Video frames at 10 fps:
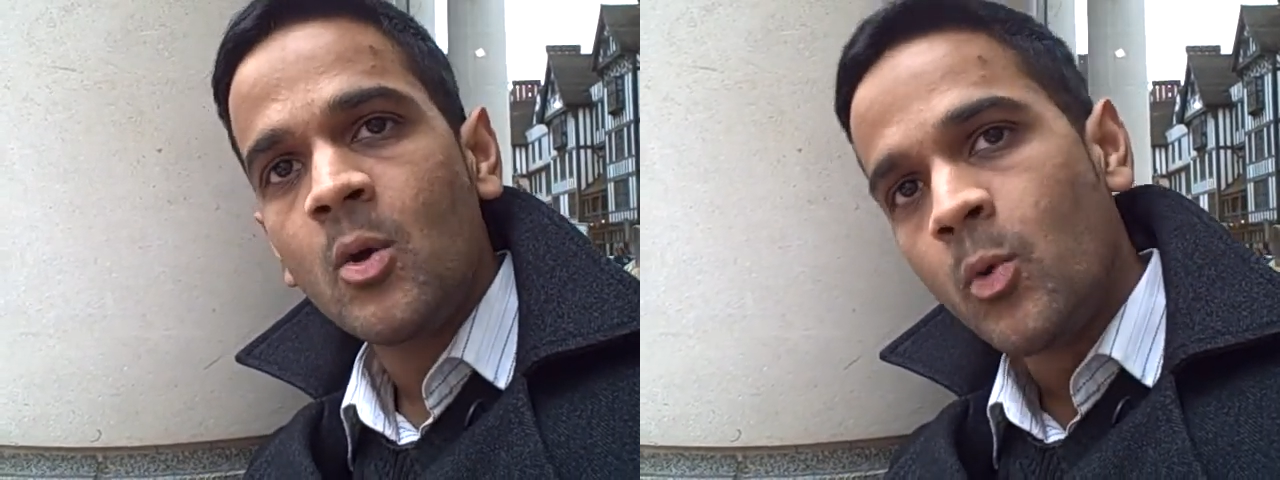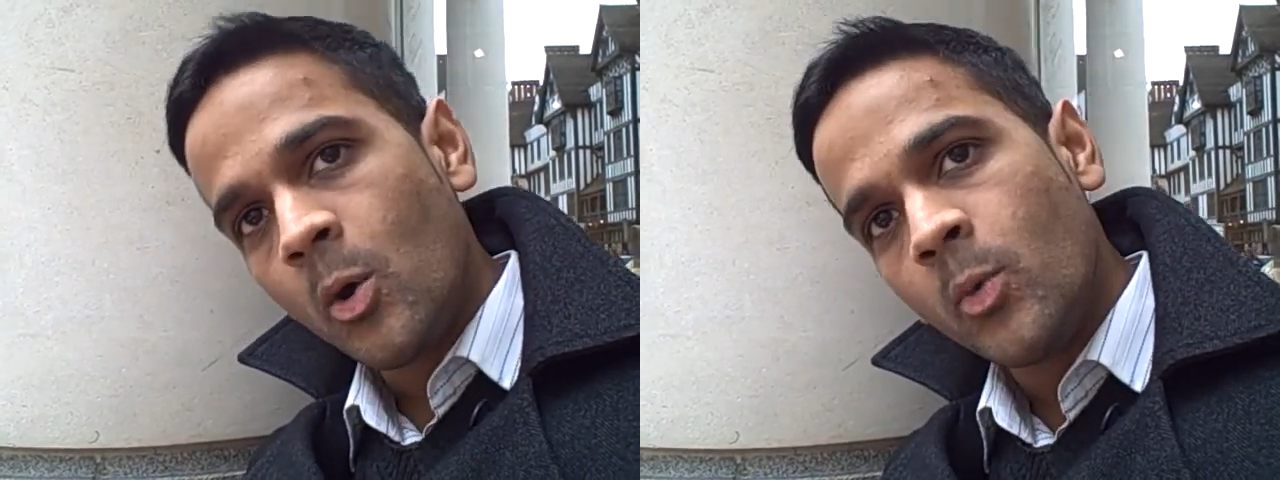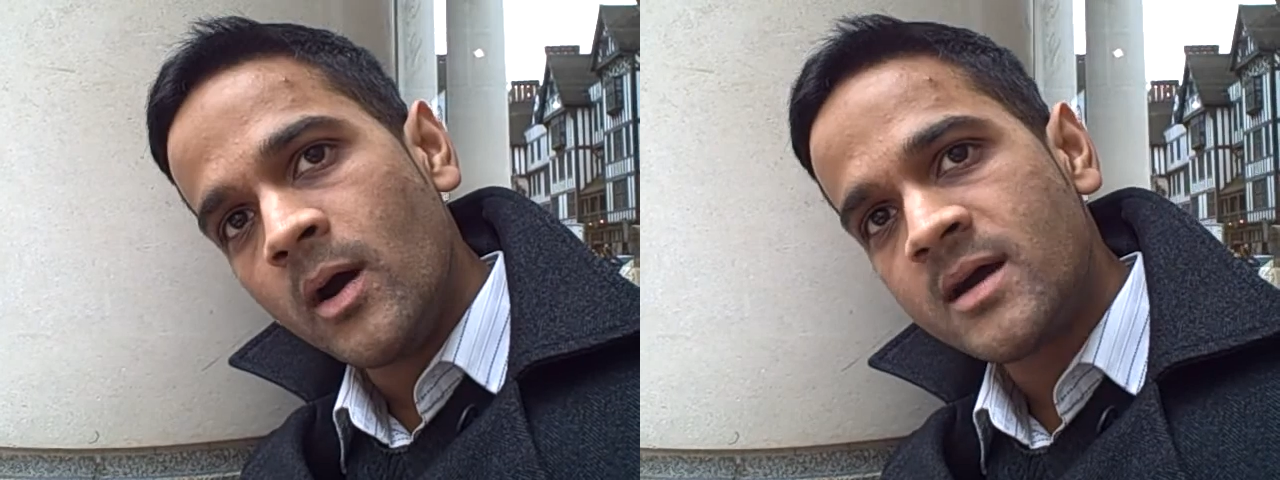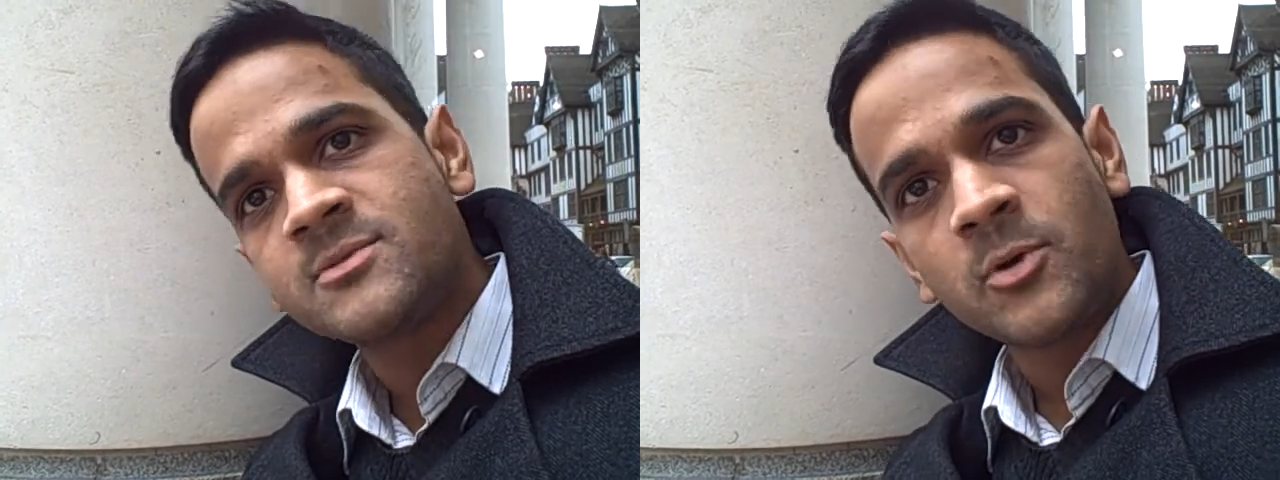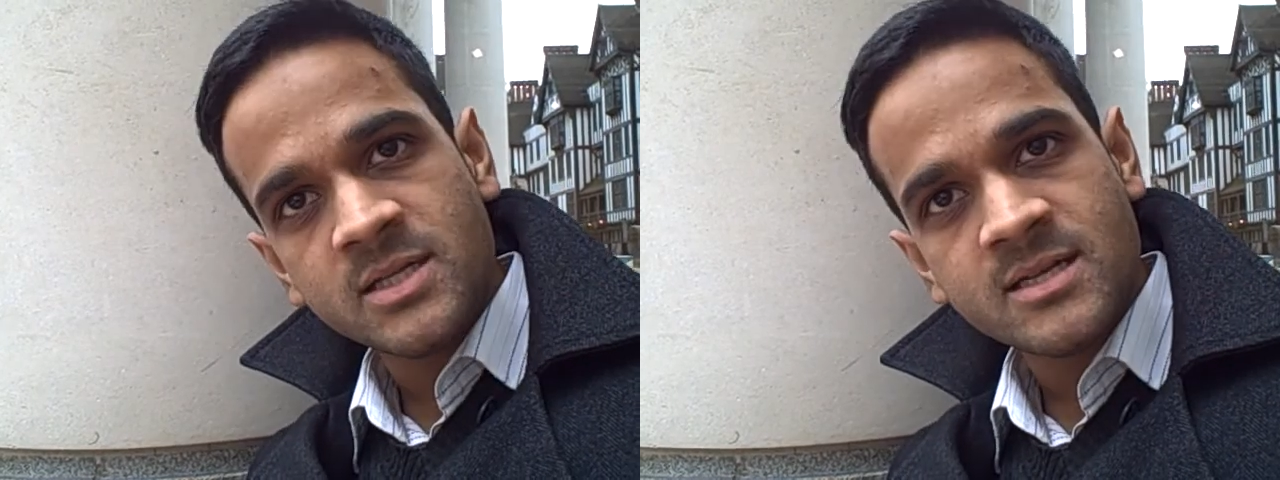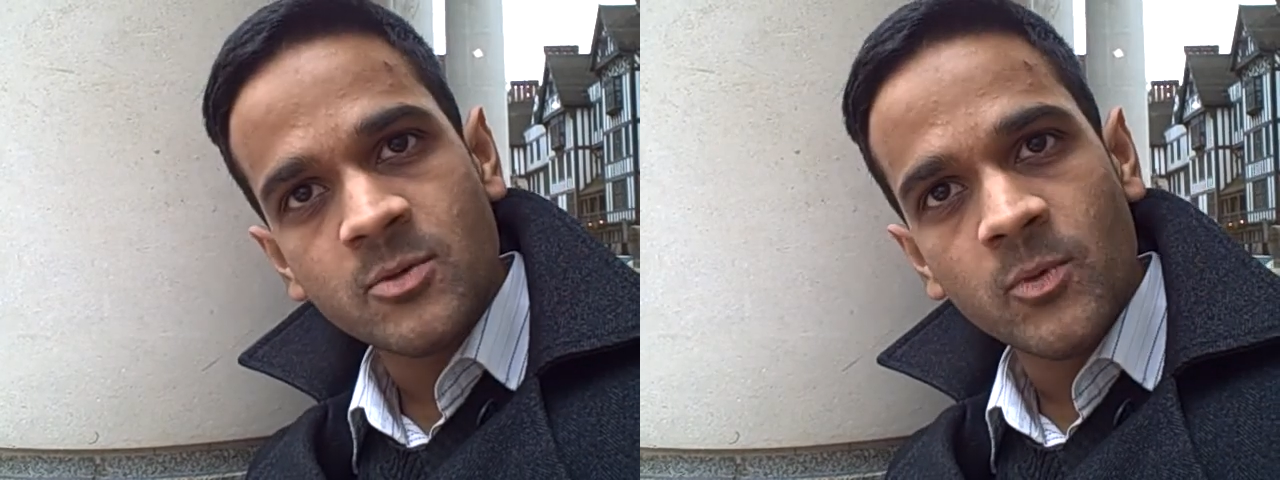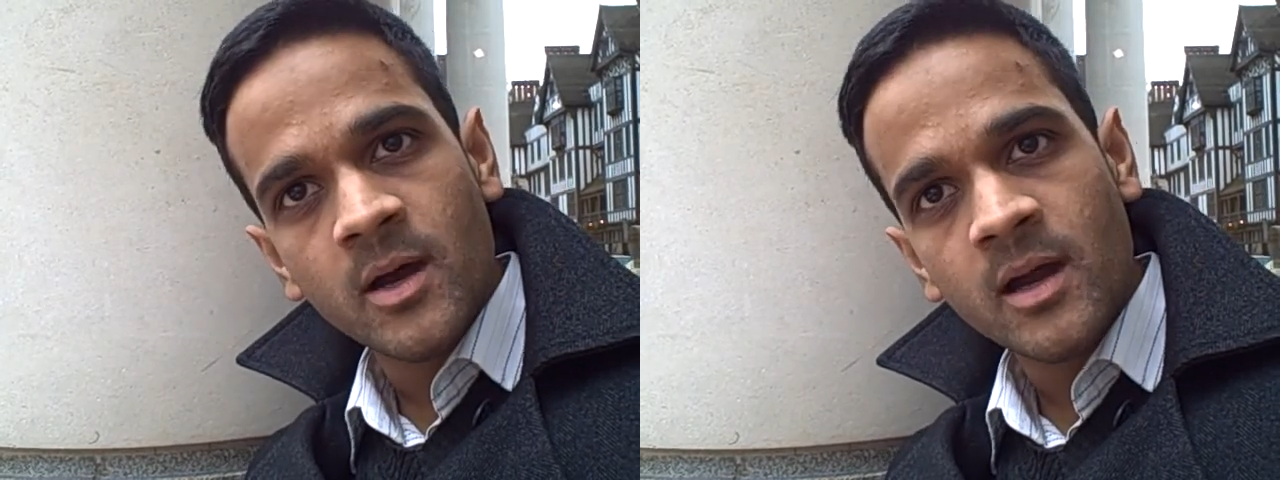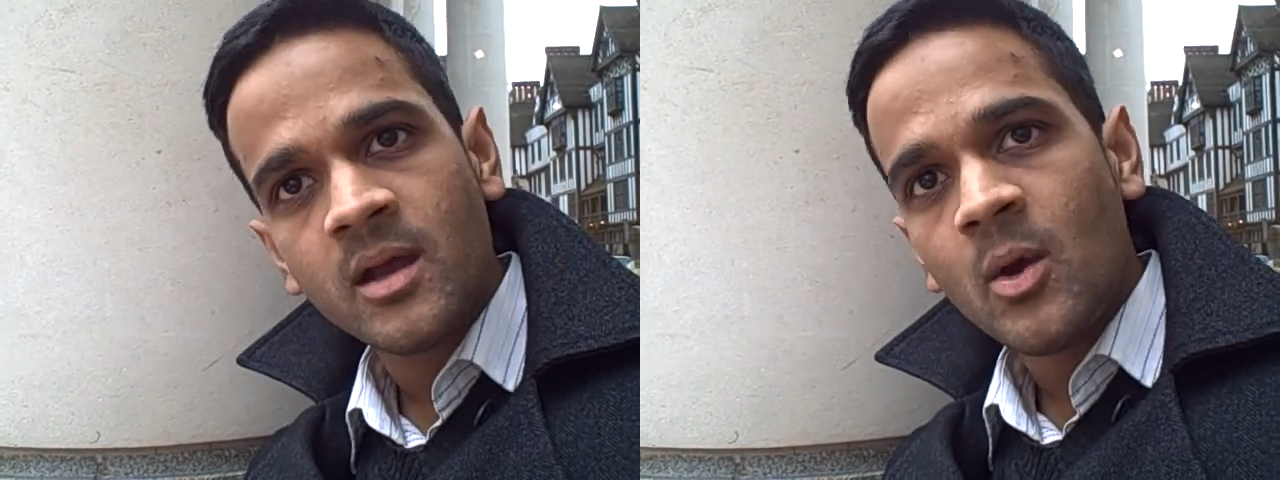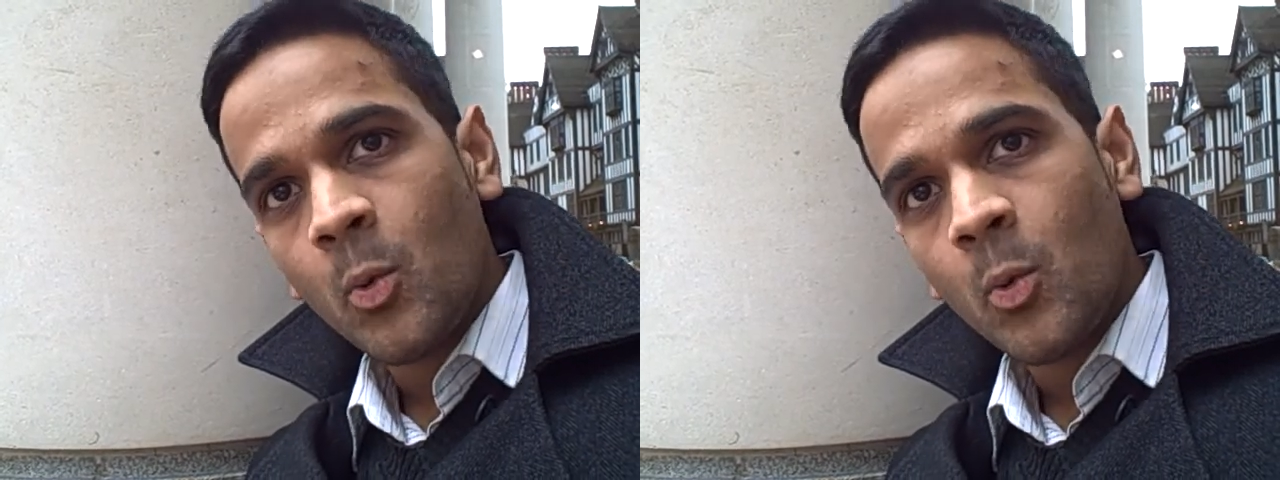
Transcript: what works, what doesn't work,